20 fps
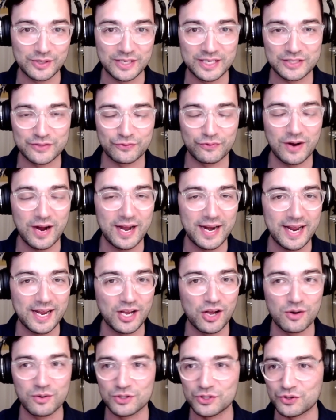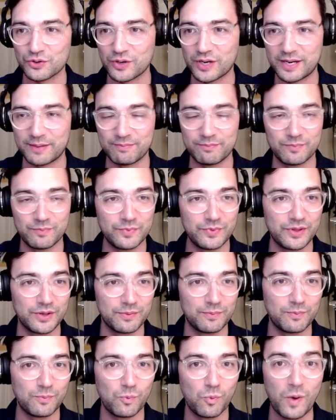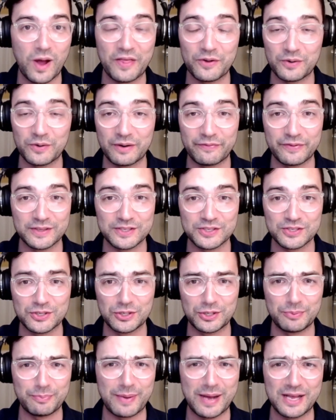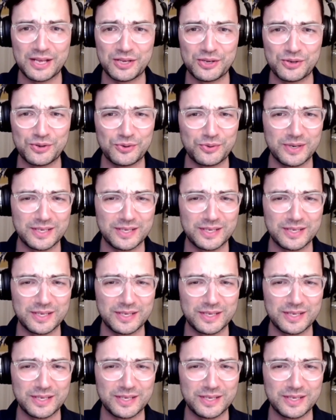It's Friday. Go enjoy the weather if it's good by you.